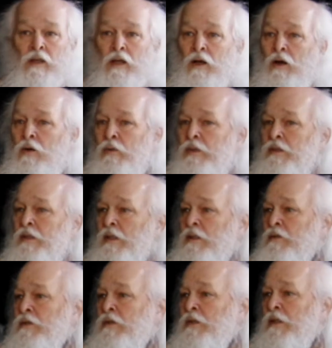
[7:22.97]
oh, we
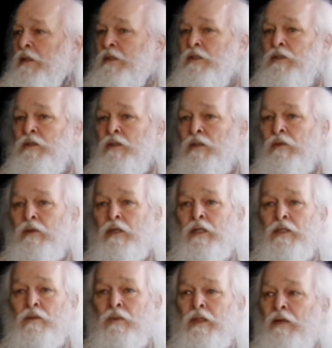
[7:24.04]
tell silly
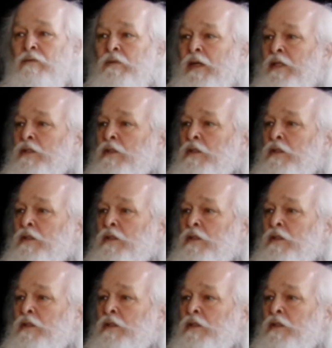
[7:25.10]
stories and we have nice